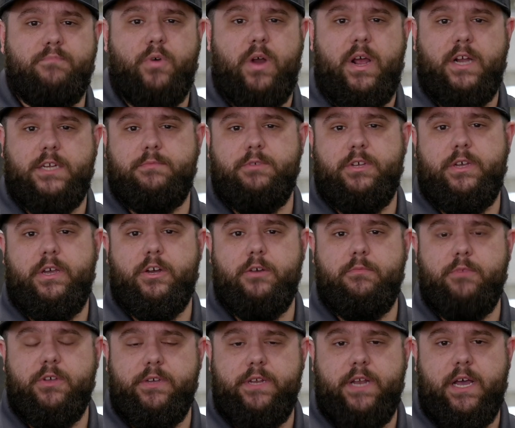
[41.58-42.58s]
approximately
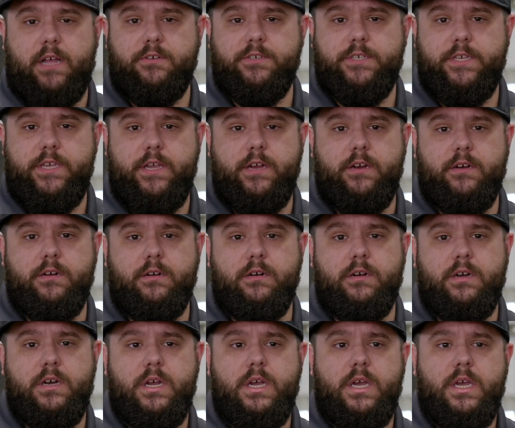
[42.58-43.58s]
$100 million a year.